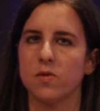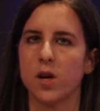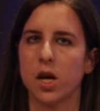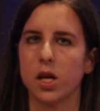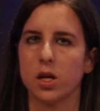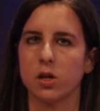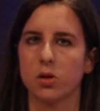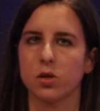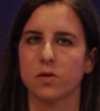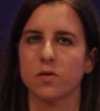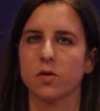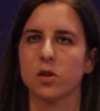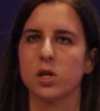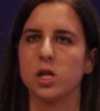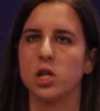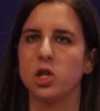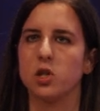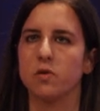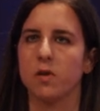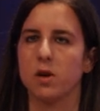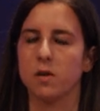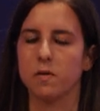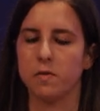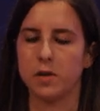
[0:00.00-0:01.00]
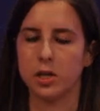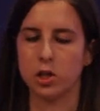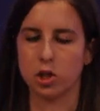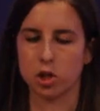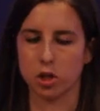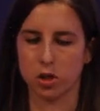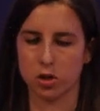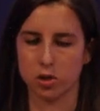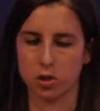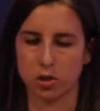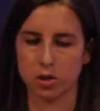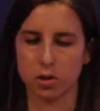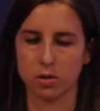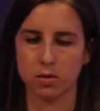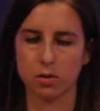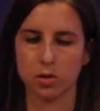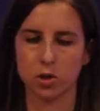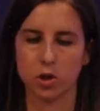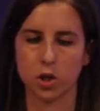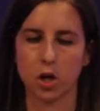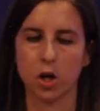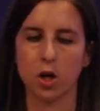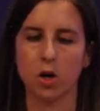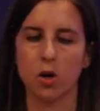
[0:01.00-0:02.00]
values for each of our features.
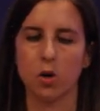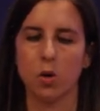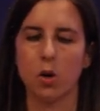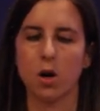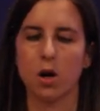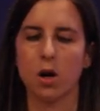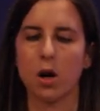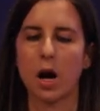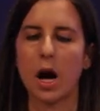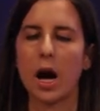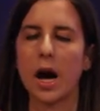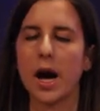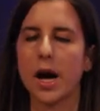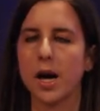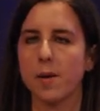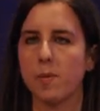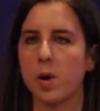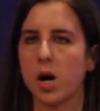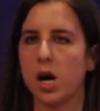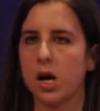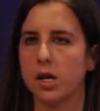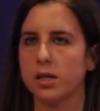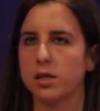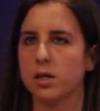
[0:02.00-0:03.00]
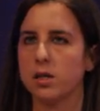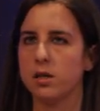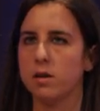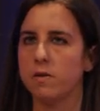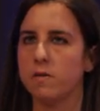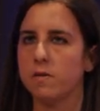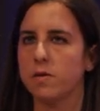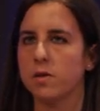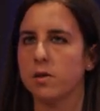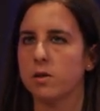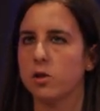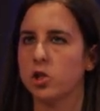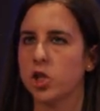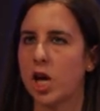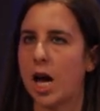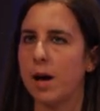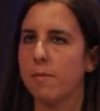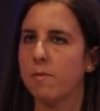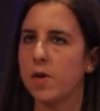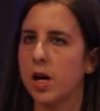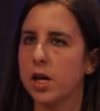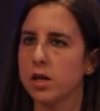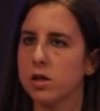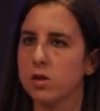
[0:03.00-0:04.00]
So high positive
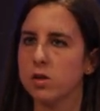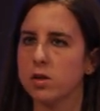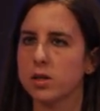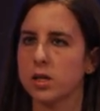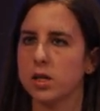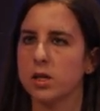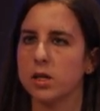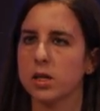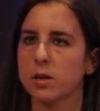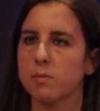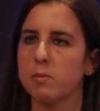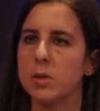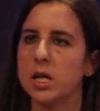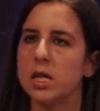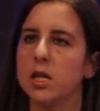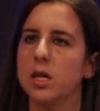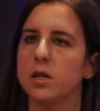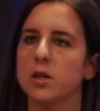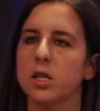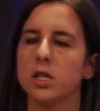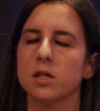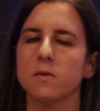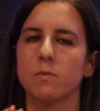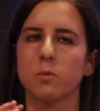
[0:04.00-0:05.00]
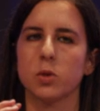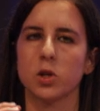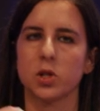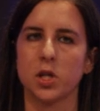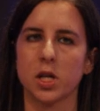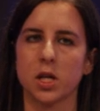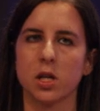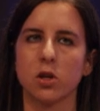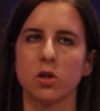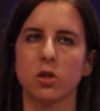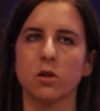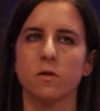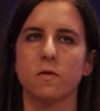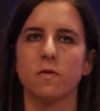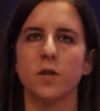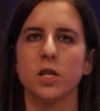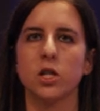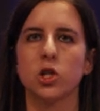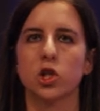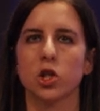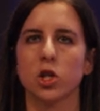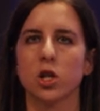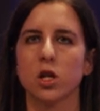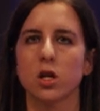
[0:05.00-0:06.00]
SHAP values mean that this particular
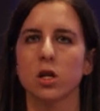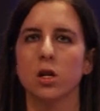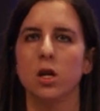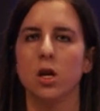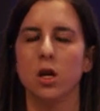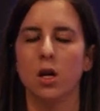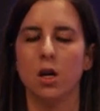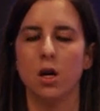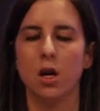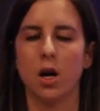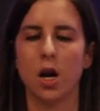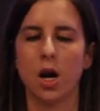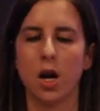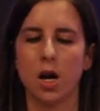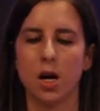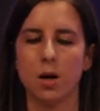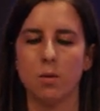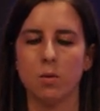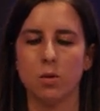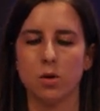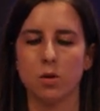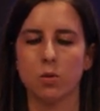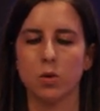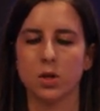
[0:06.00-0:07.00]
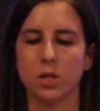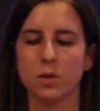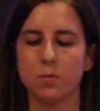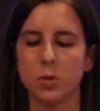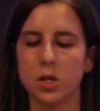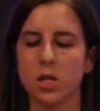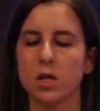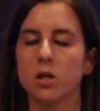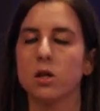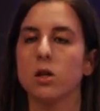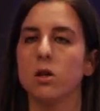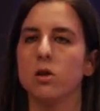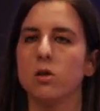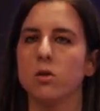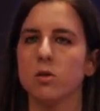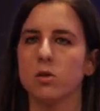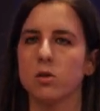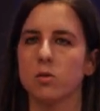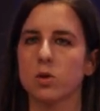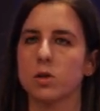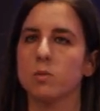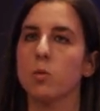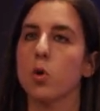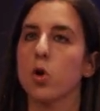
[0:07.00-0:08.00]
feature
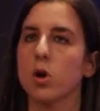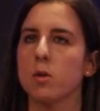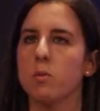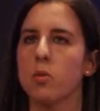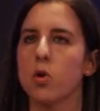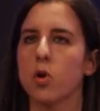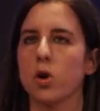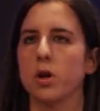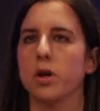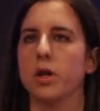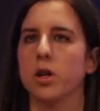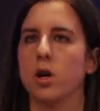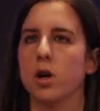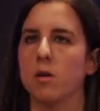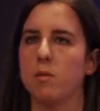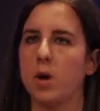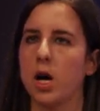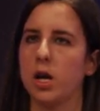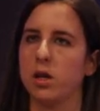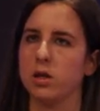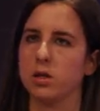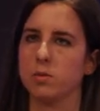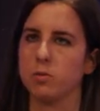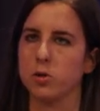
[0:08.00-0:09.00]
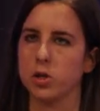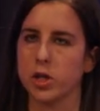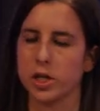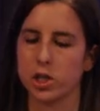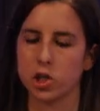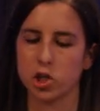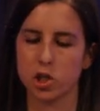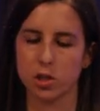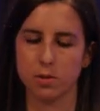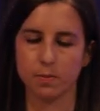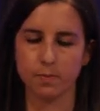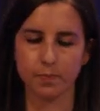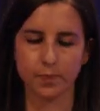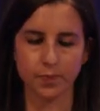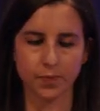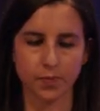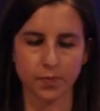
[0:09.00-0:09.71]
was more important in our model's prediction.